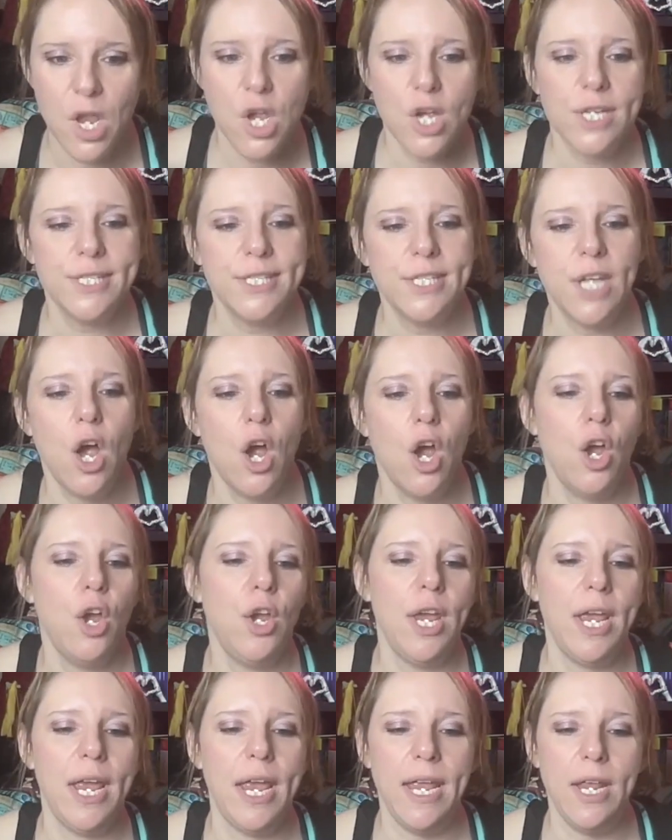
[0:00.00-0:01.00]
So
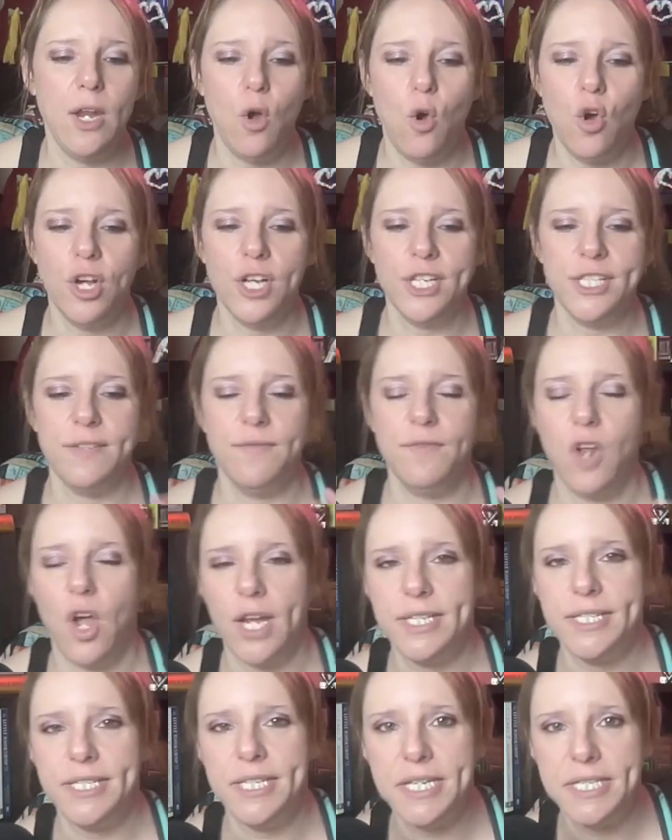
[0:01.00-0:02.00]
in August of
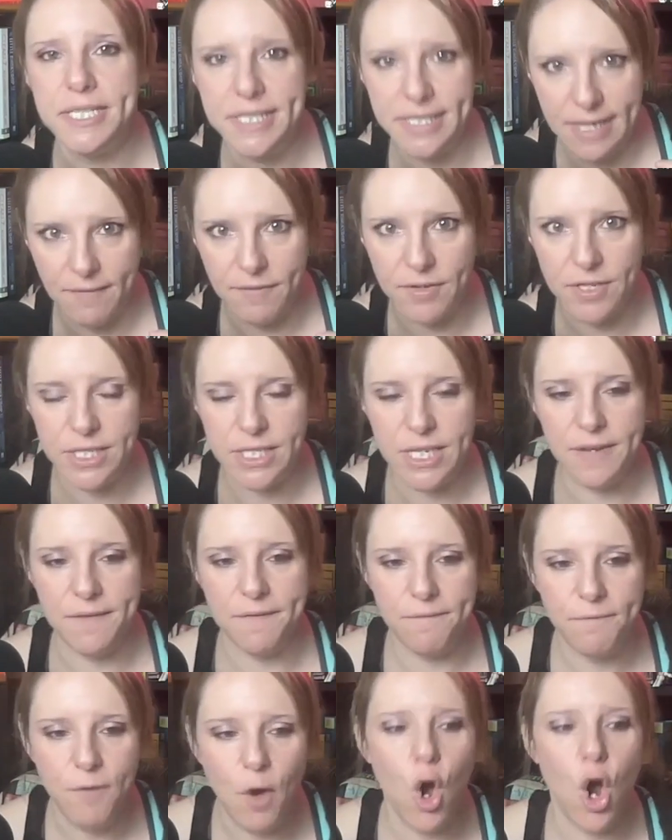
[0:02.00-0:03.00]

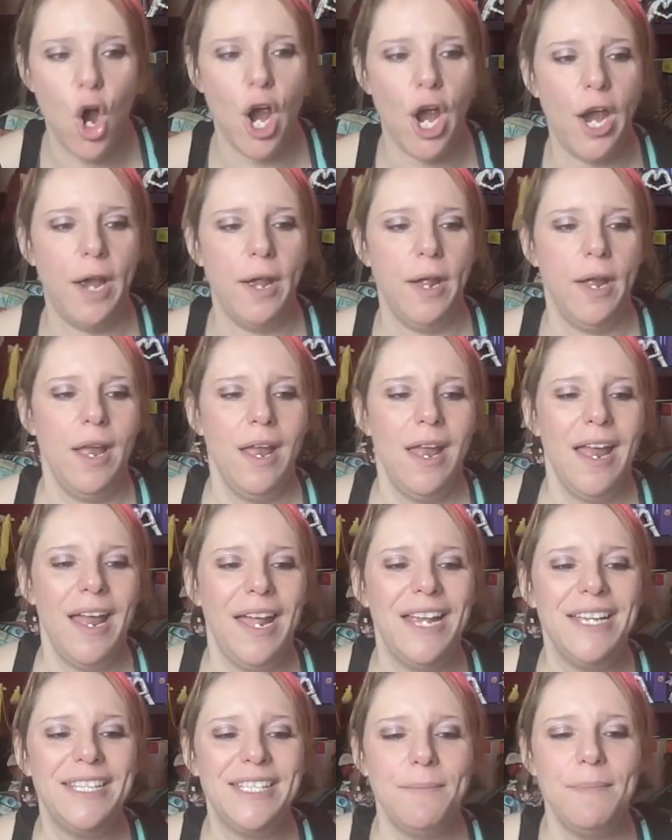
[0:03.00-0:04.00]
1974,
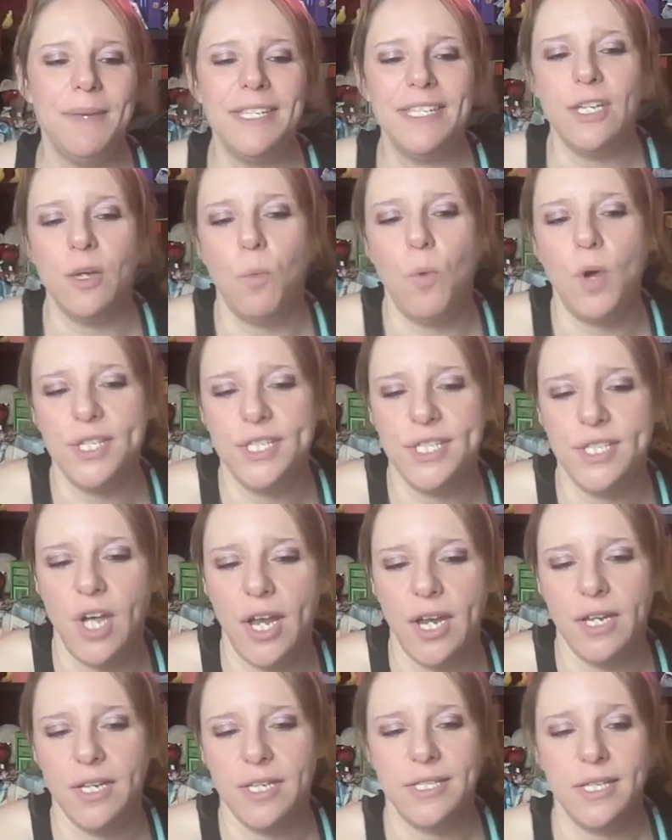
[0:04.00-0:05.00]
he submitted a
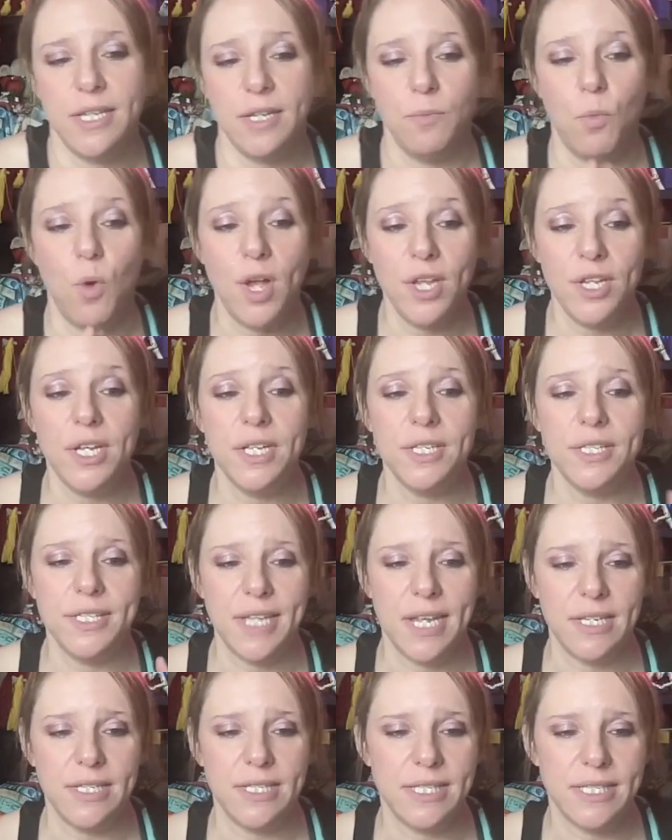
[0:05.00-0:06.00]

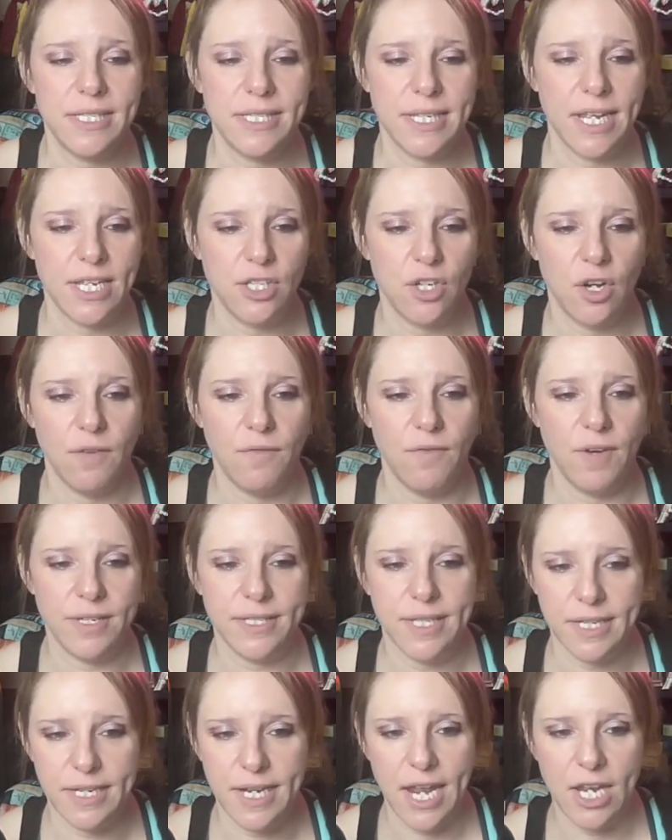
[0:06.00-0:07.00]
one-sentence letter of
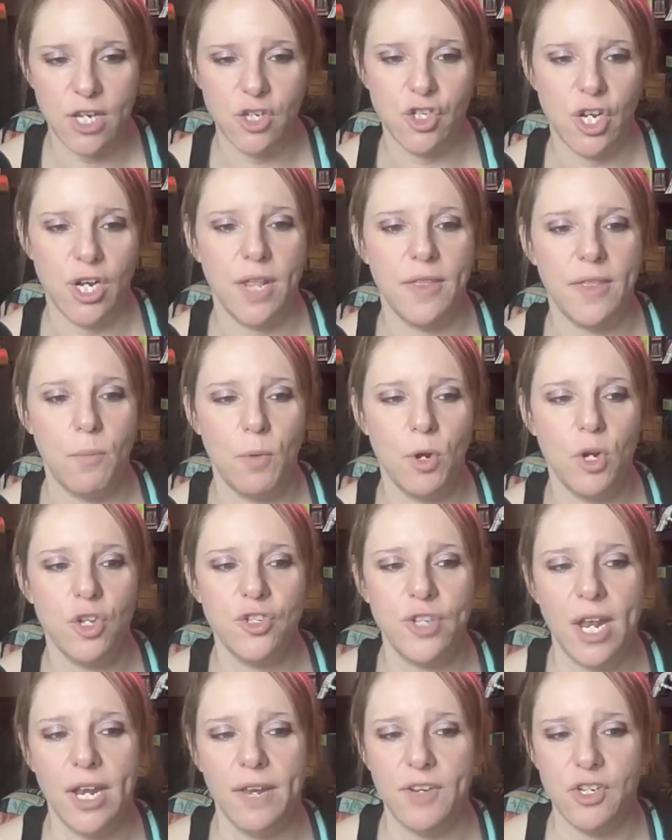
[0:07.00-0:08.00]
resignation and then went on
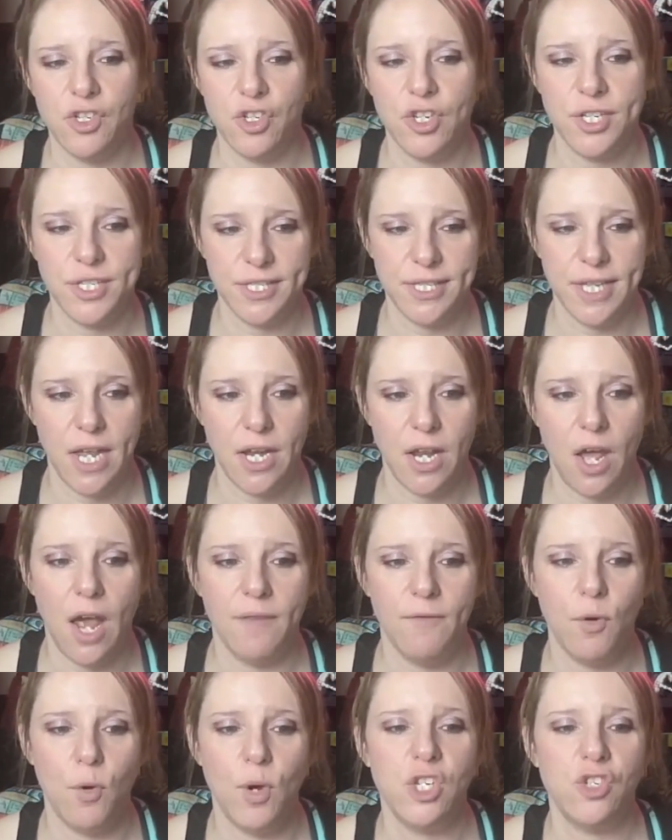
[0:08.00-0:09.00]
television and said,
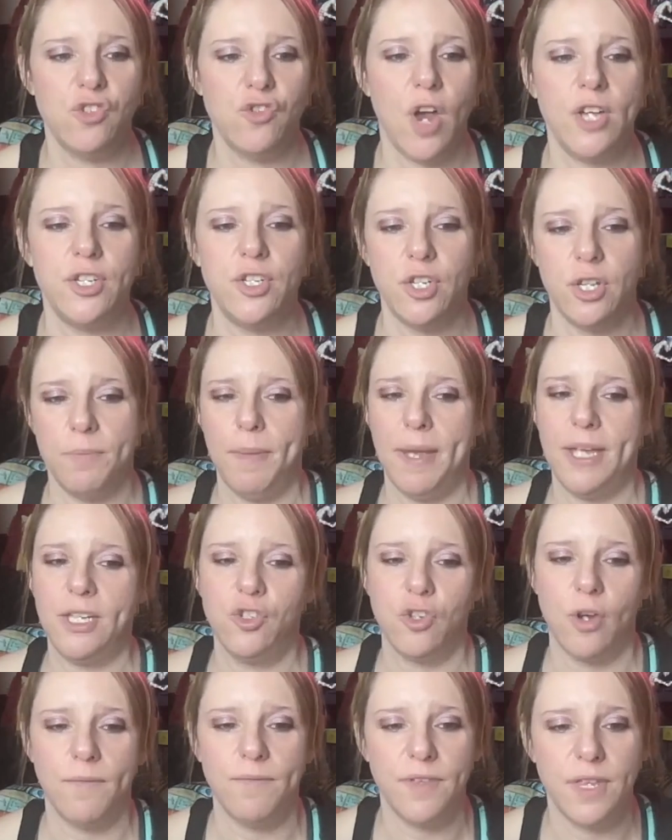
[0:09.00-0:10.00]
"I've always tried to do the
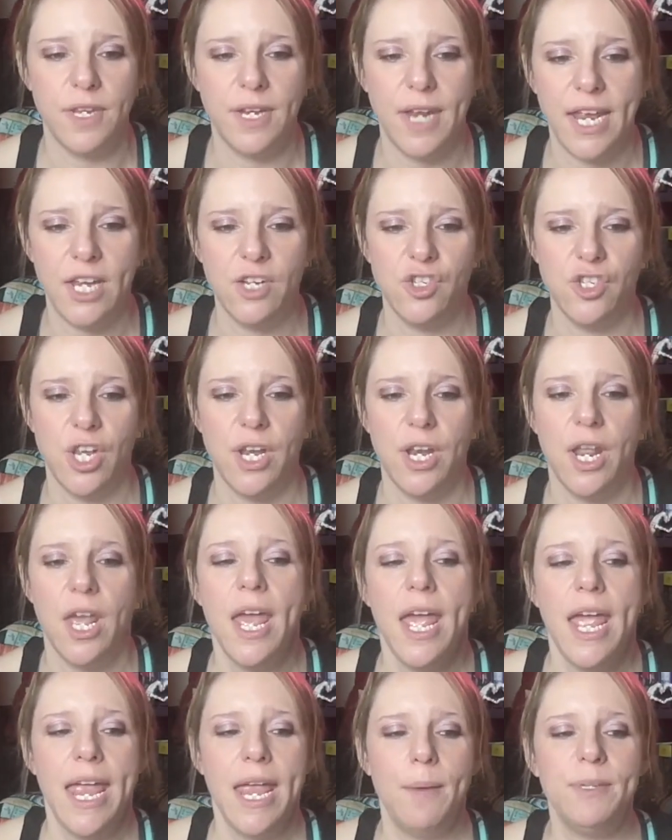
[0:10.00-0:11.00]
best job for the nation."
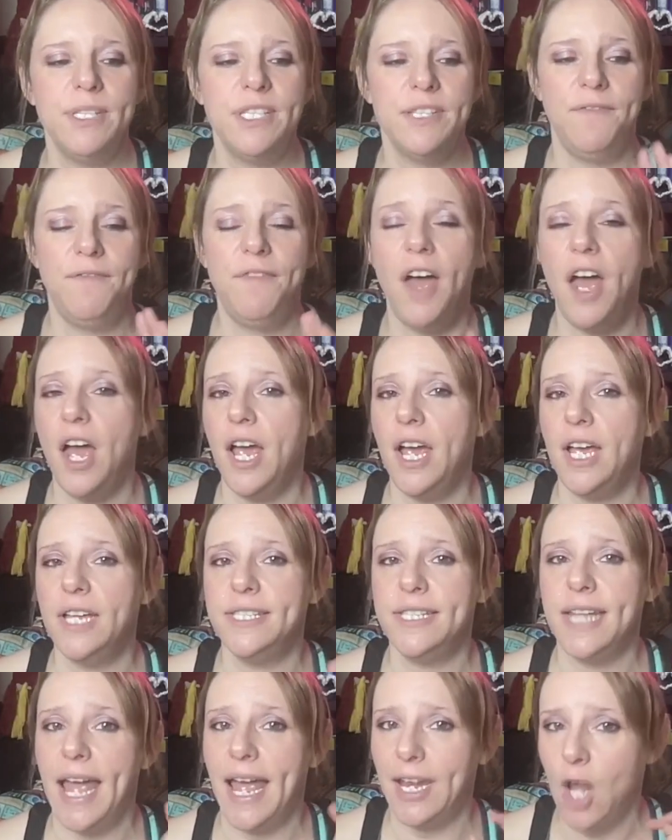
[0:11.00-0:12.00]
He was the
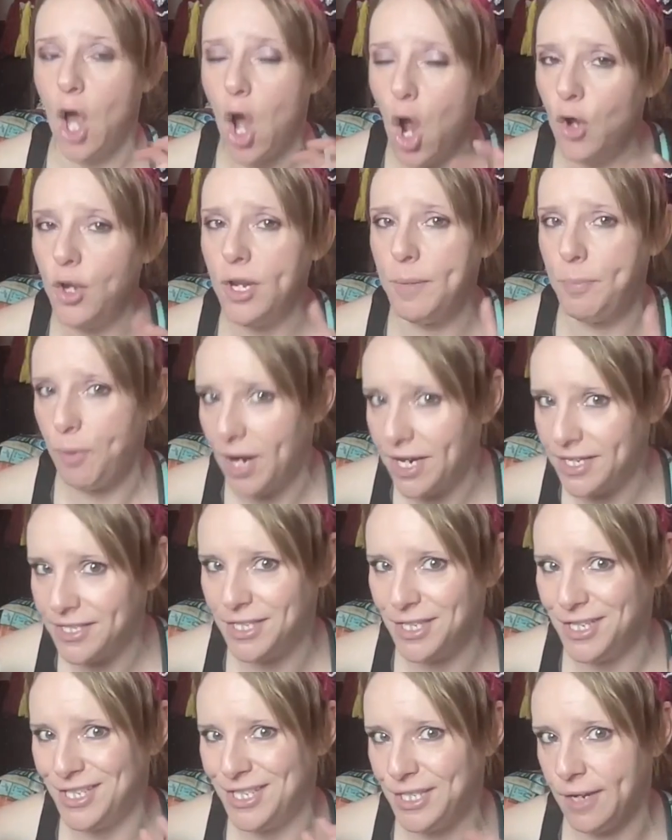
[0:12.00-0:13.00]
first and only
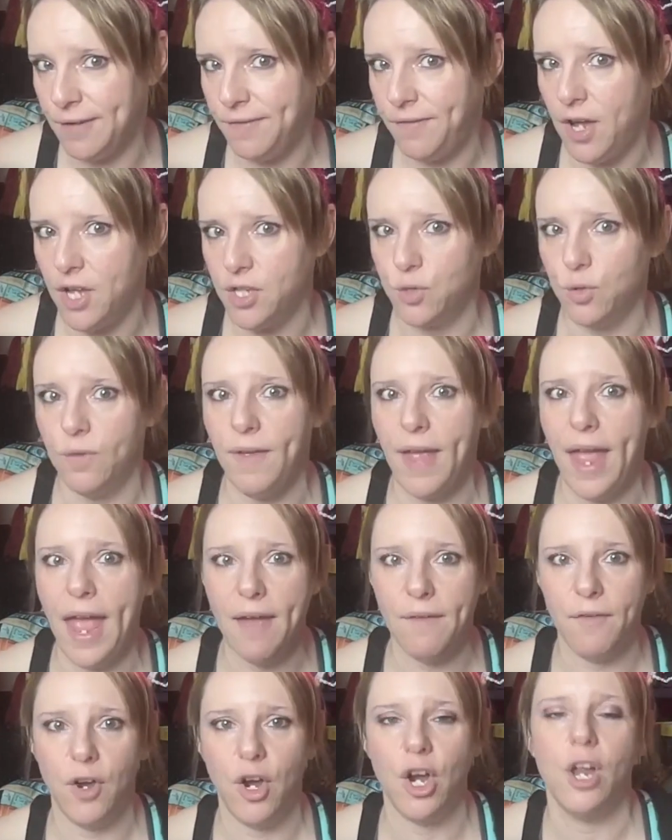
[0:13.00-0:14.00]
president so far to have
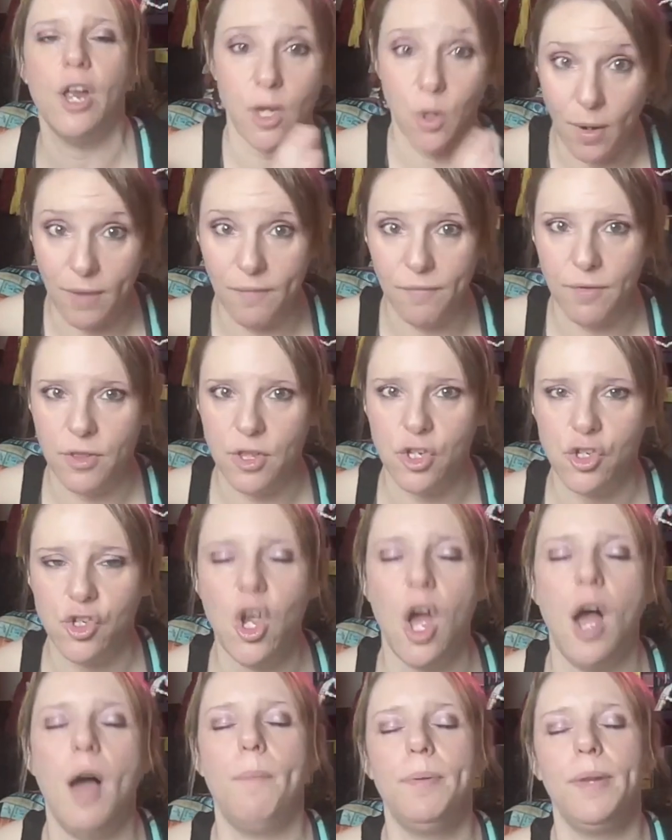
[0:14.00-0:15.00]
ever quit from the
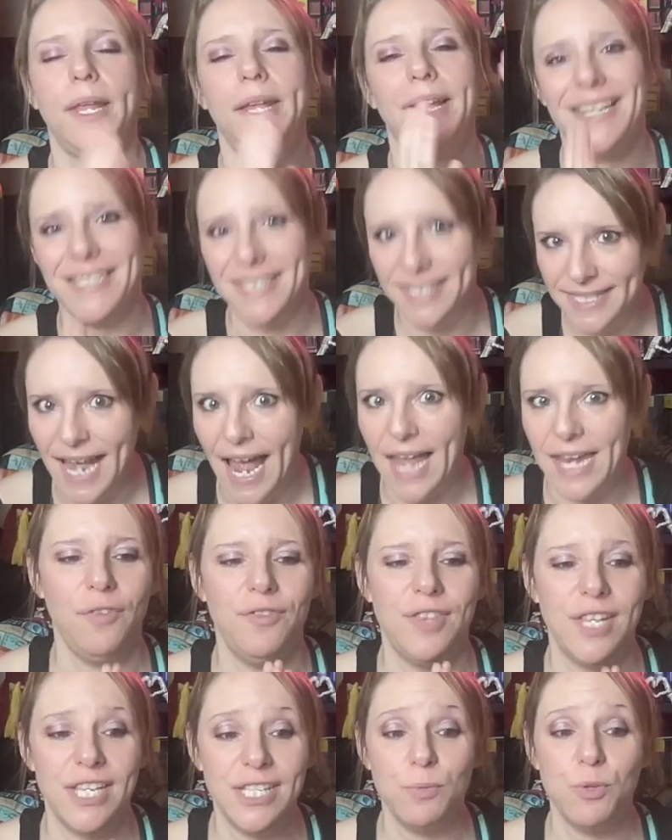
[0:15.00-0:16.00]
job. Like I said,
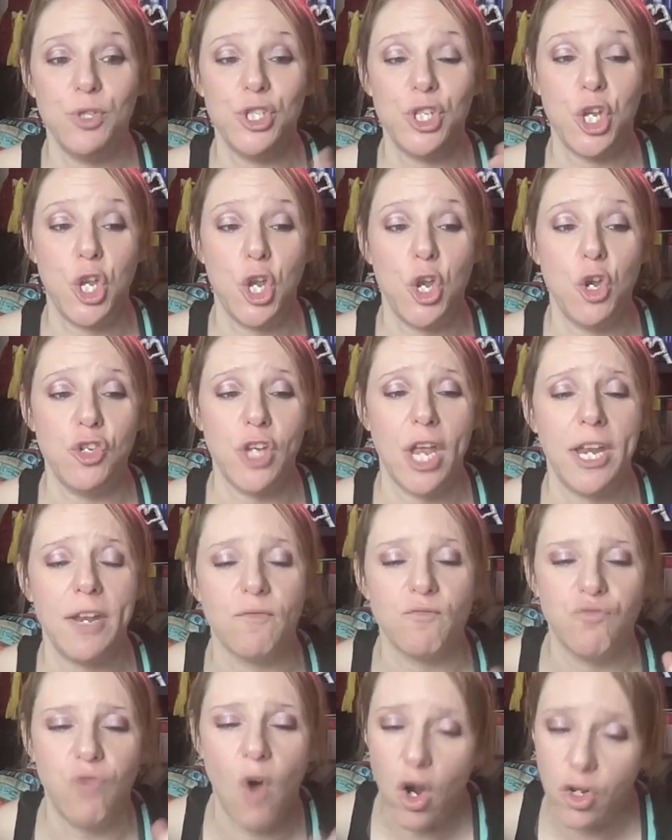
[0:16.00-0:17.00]
this was huge and it
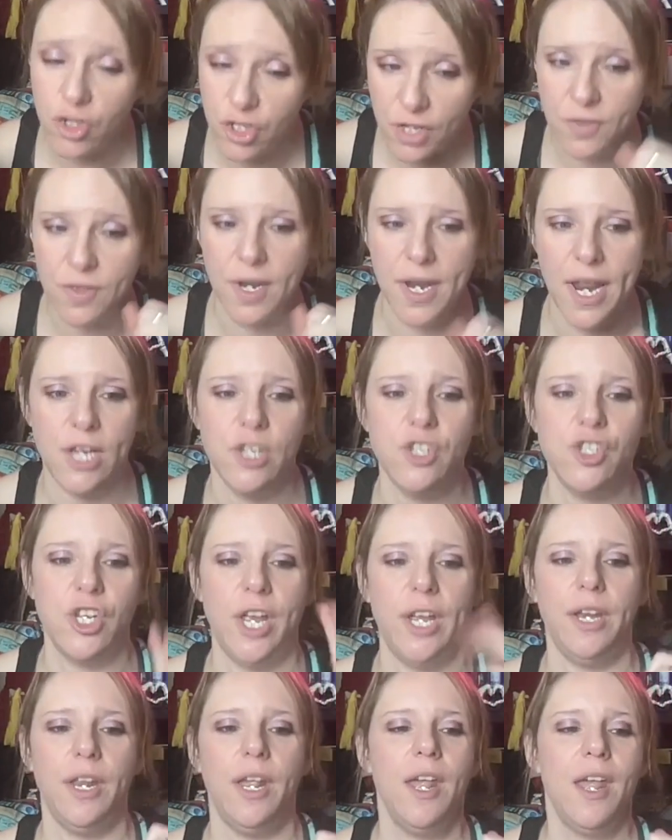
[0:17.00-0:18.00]
rocked the
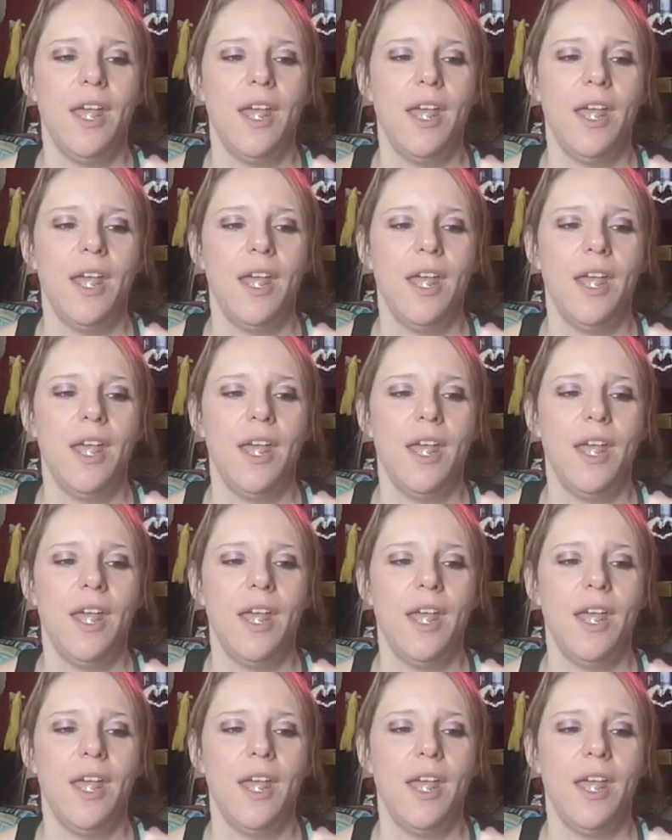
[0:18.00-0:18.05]
nation.